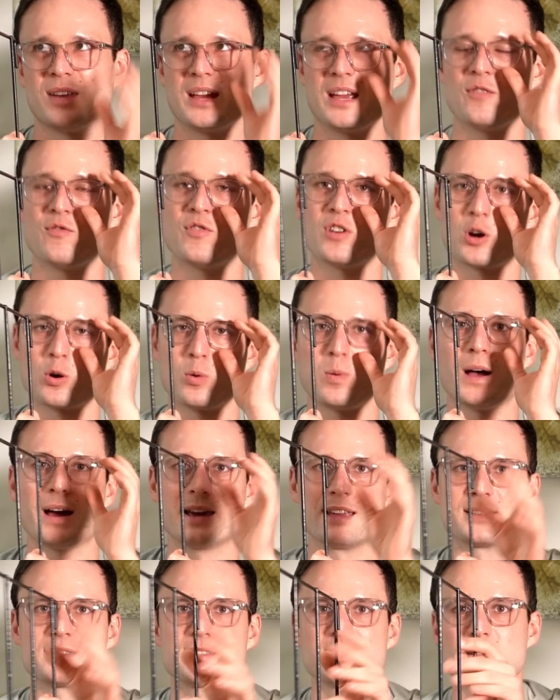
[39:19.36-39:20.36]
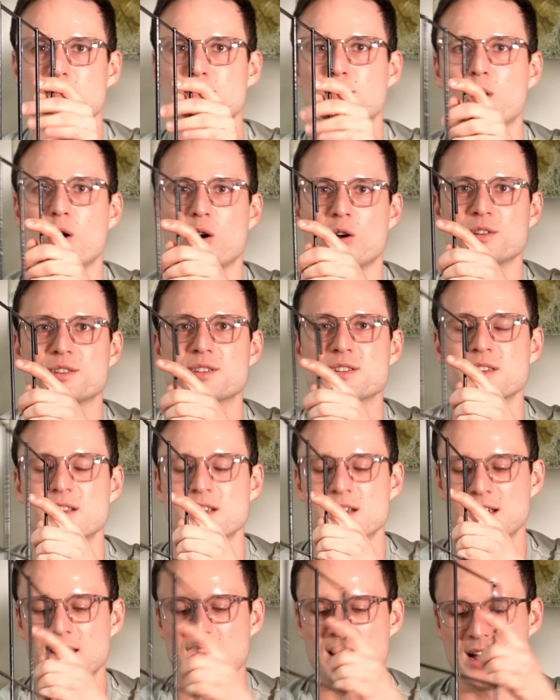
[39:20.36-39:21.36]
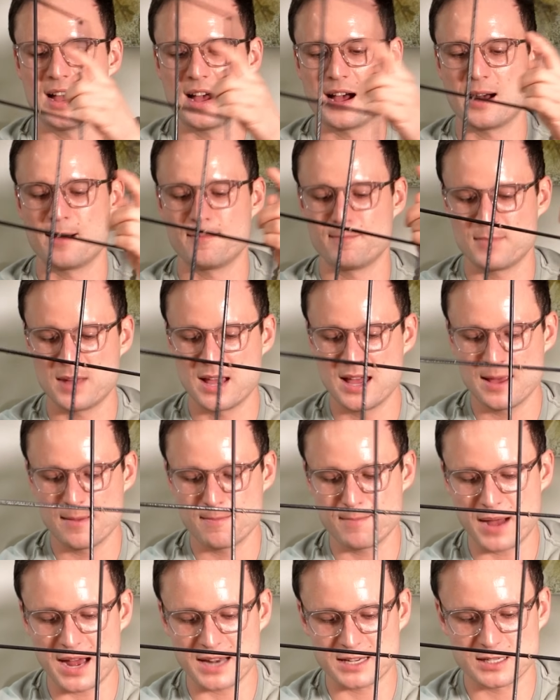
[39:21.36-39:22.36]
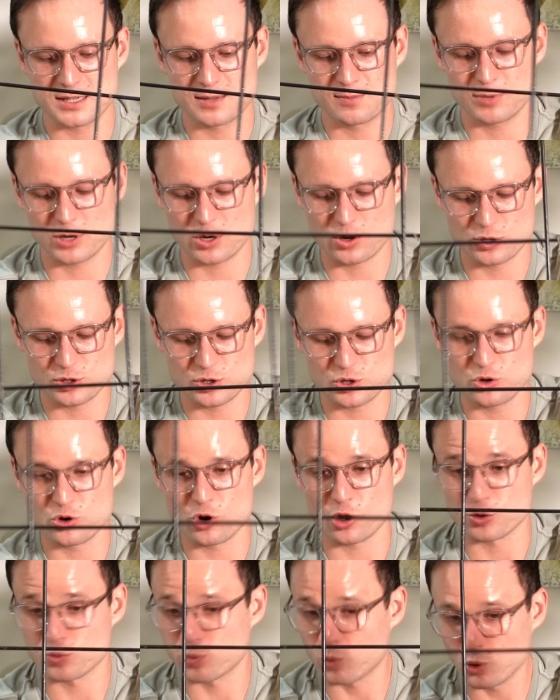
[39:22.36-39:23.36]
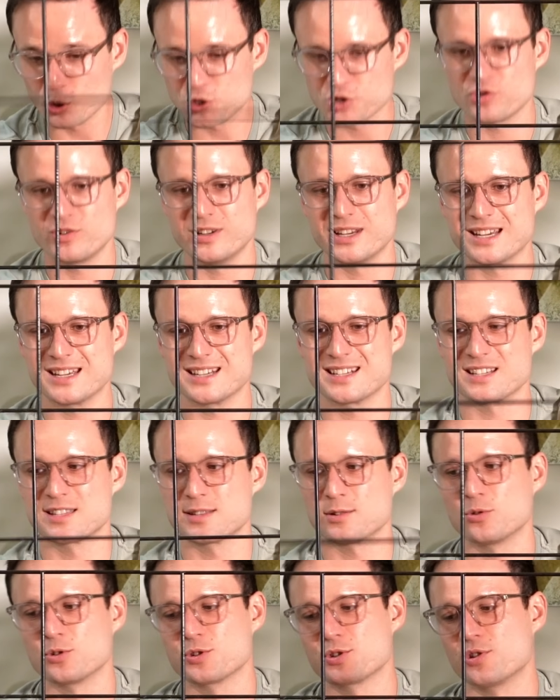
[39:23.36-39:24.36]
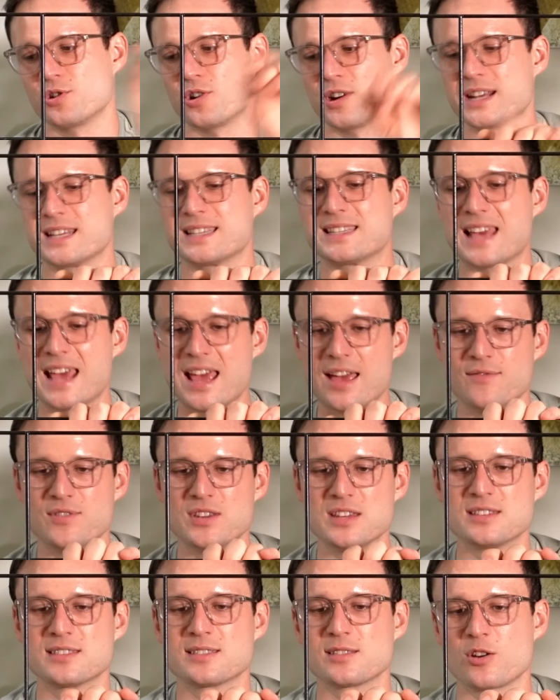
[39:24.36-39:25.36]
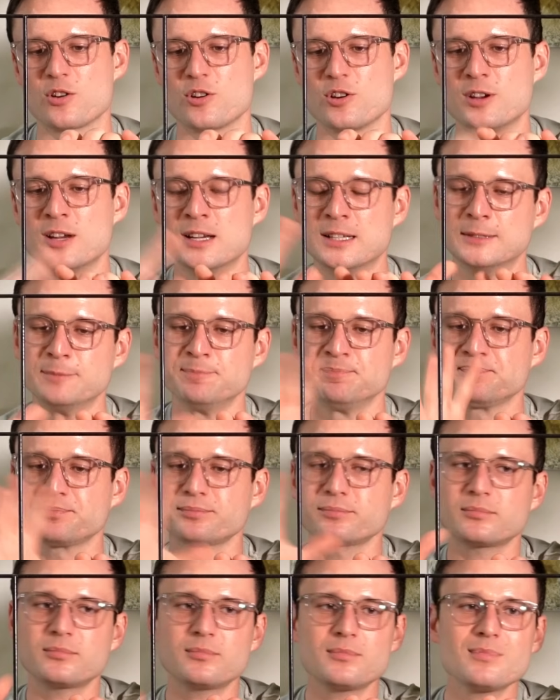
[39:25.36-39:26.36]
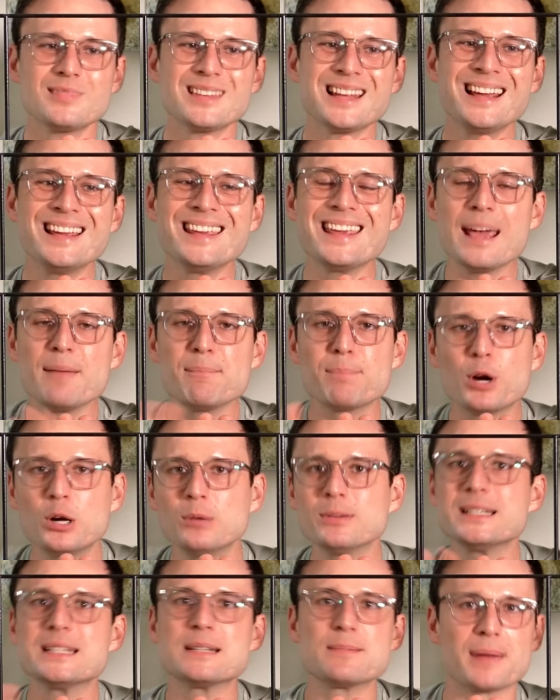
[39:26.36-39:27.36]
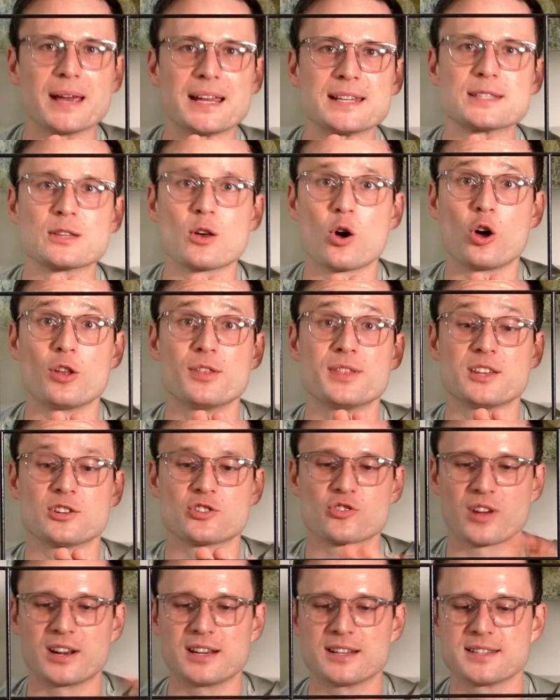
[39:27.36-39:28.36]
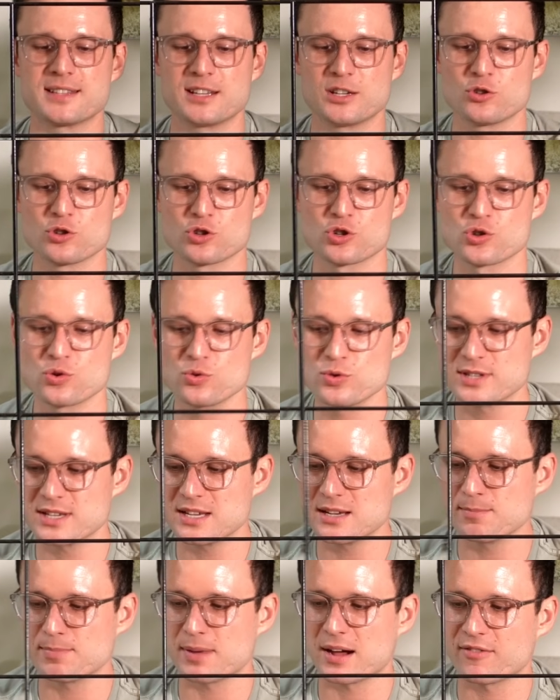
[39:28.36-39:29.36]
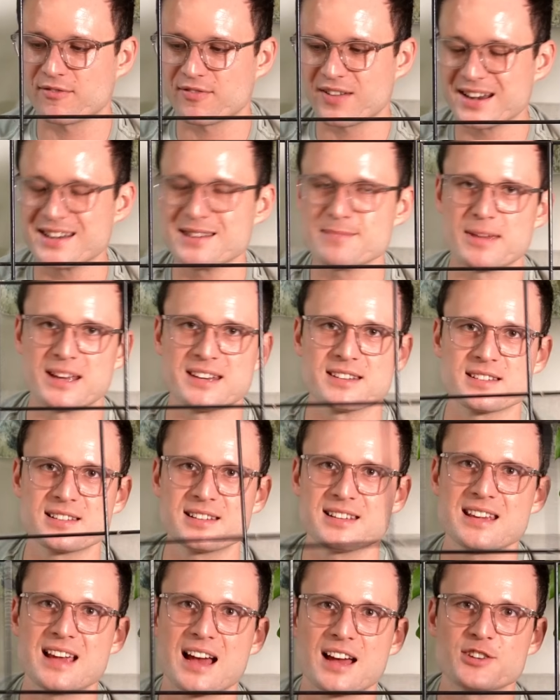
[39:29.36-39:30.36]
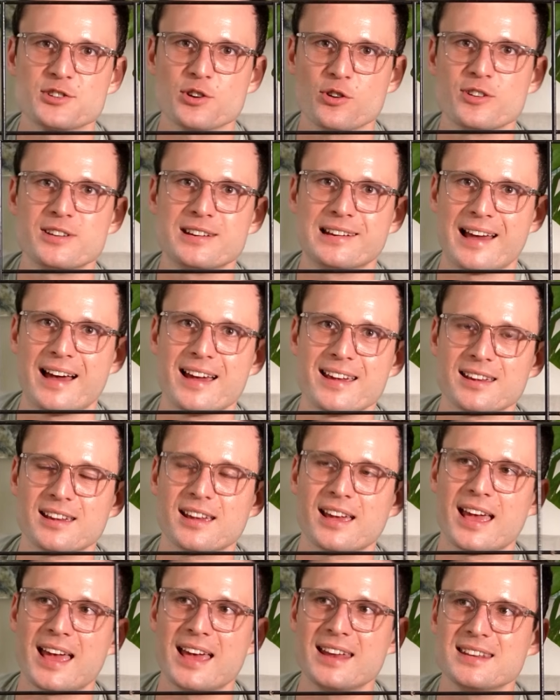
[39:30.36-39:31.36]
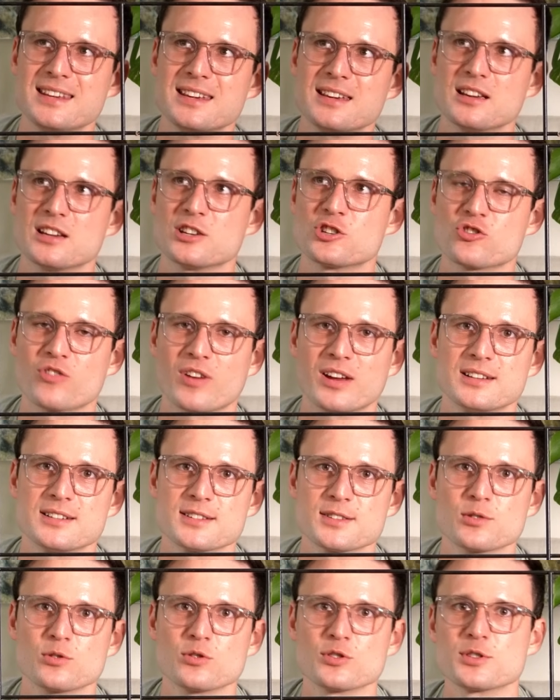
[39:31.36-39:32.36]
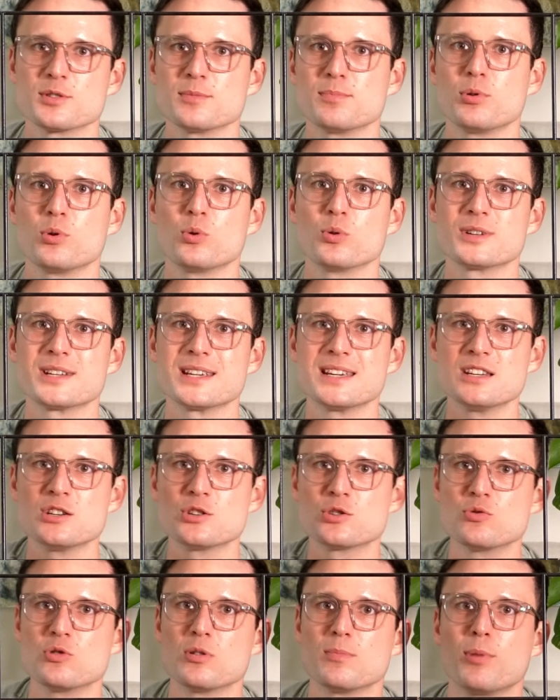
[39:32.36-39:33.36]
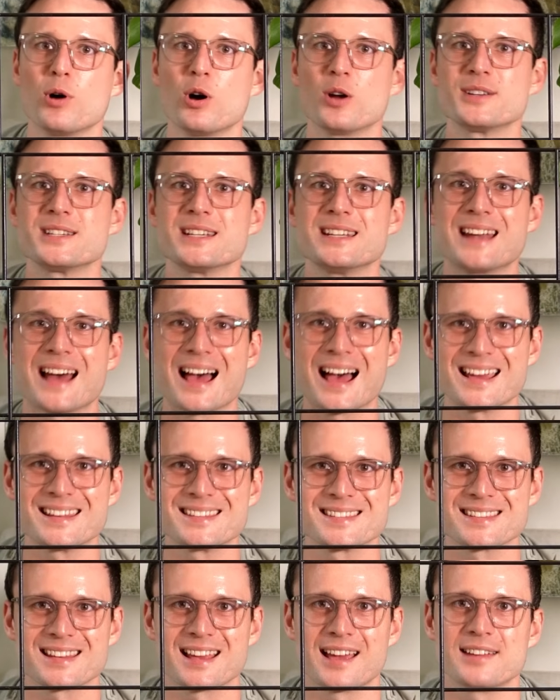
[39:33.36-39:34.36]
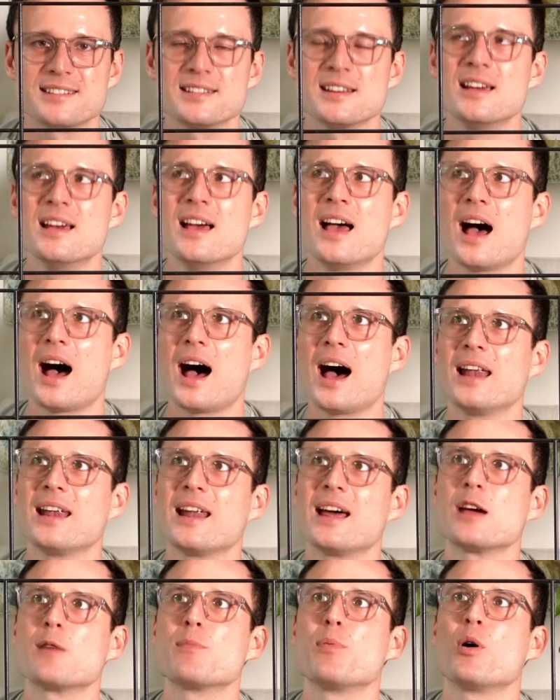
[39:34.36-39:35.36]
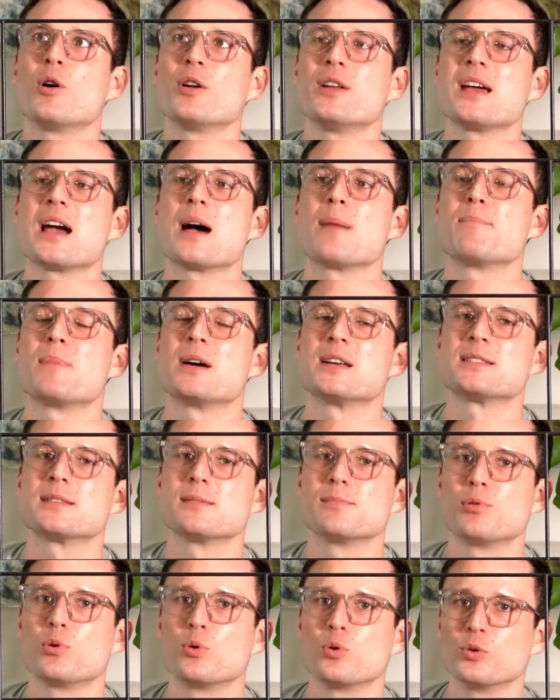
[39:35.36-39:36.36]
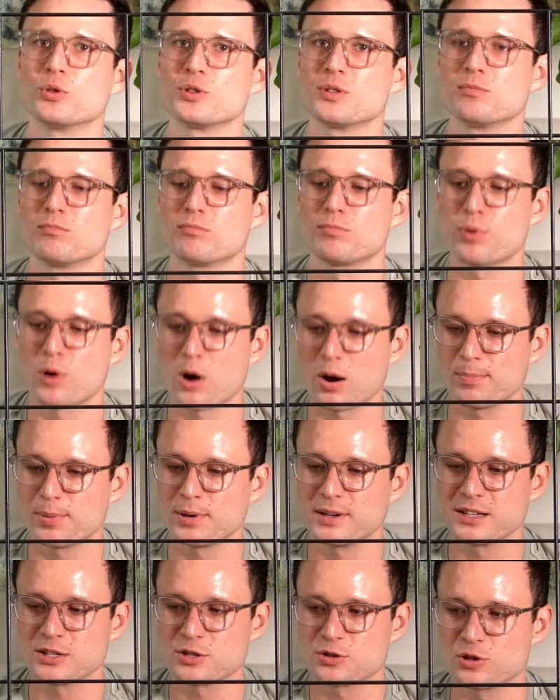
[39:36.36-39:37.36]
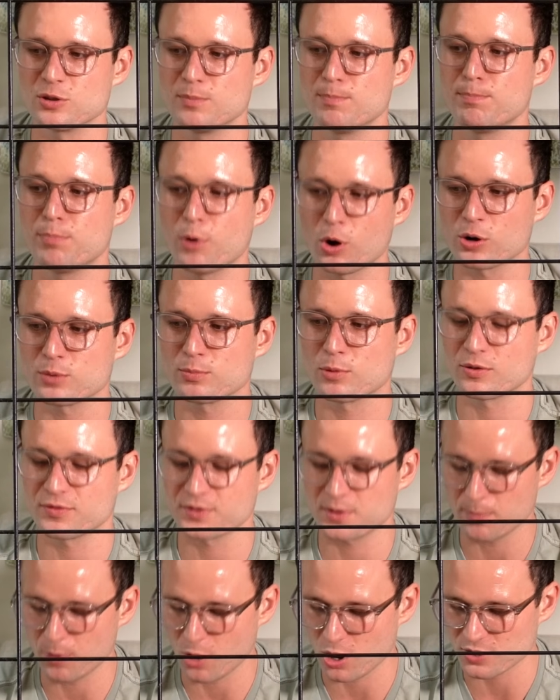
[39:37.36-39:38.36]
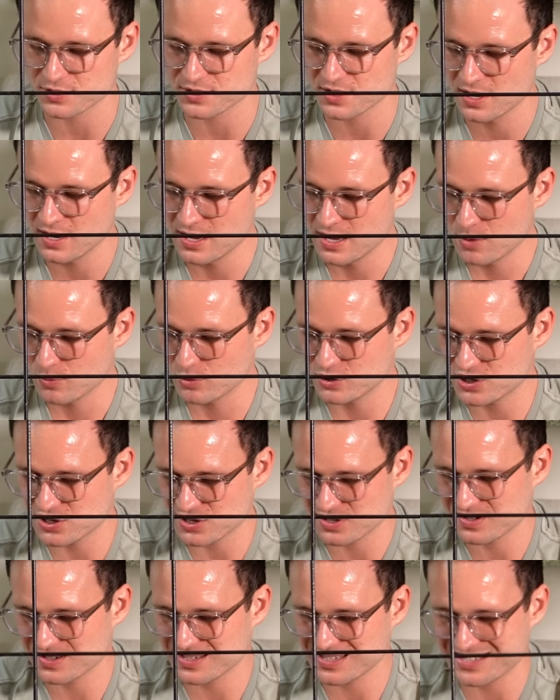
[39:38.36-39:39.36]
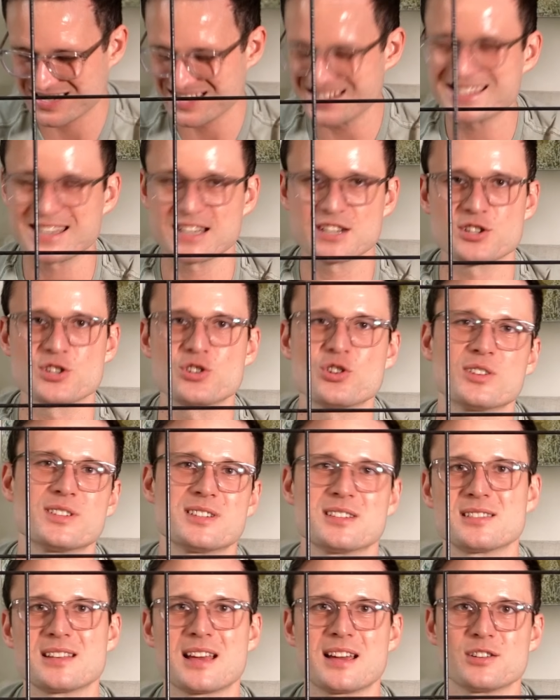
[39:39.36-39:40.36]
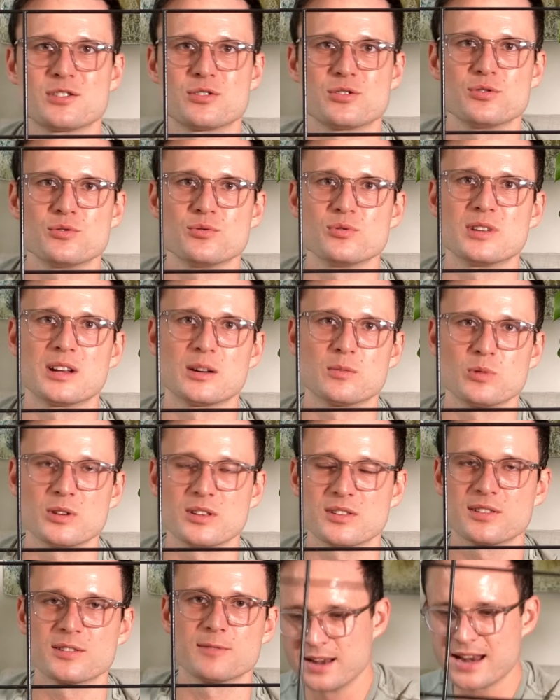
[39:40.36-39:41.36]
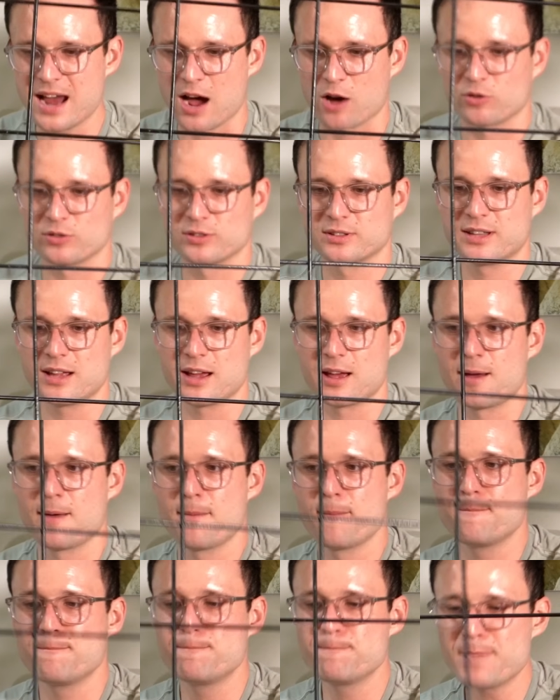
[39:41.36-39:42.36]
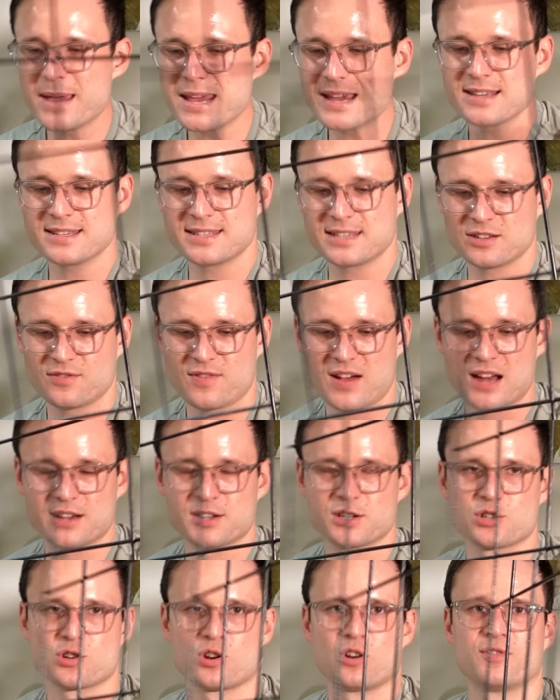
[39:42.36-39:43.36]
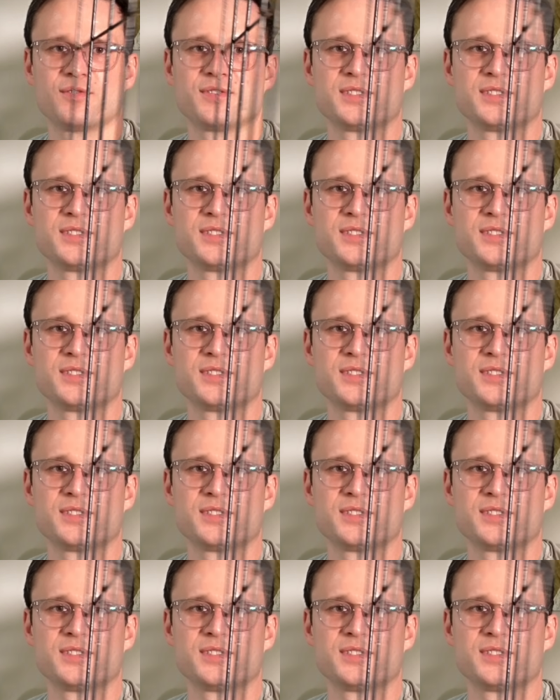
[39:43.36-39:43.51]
it requires the pot um, but because you're not watering it it's also not as heavy so Again, probably depends on the trellis that you're choosing, but fundamentally, I don't like adding a trellis or support into a pot in hindsight. I like potting up my support properly to the bottom of the pot, which these are just not designed to do that with. Now, the biggest advantage of